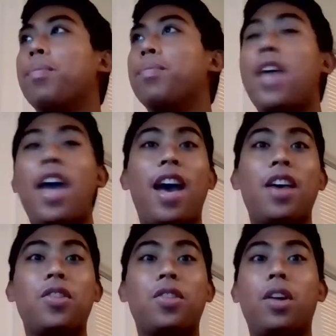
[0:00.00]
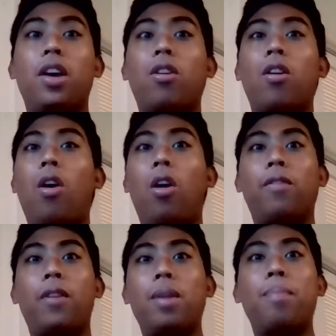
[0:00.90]
Hesh, they are
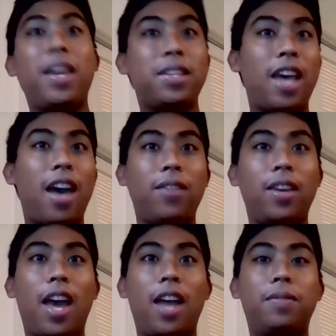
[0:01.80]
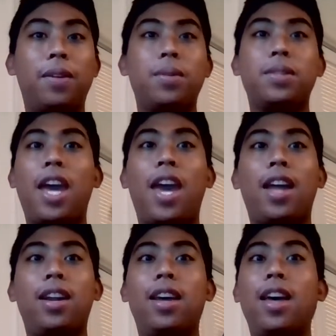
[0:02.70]
all very bass-heavy headphones,
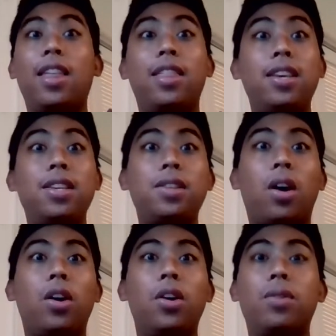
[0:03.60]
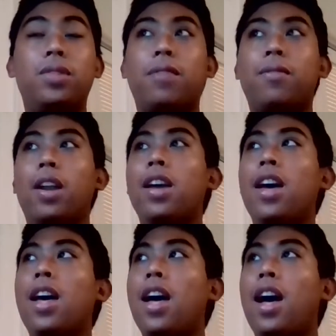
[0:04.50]
and these are no different.
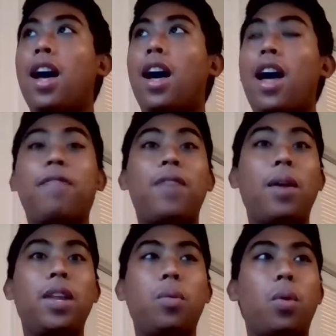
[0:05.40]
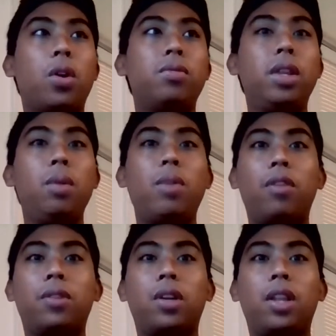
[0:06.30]
I found that it works really
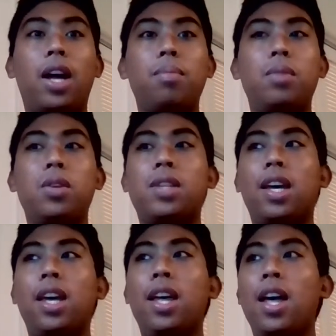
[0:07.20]
well for a lot of music.